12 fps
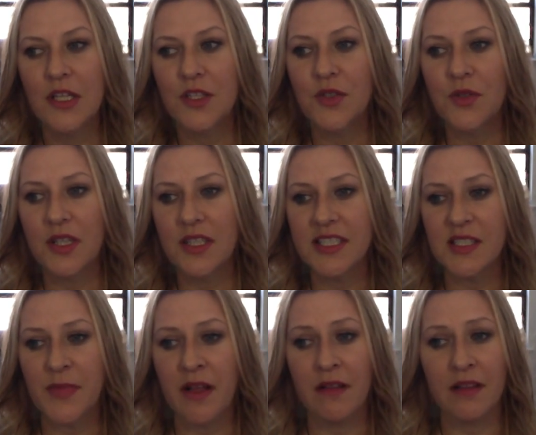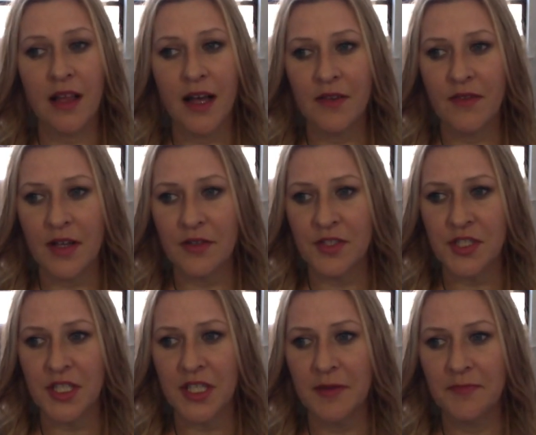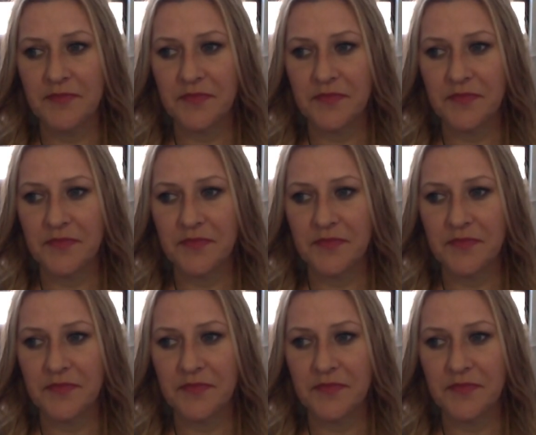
You could expel a lot of energy,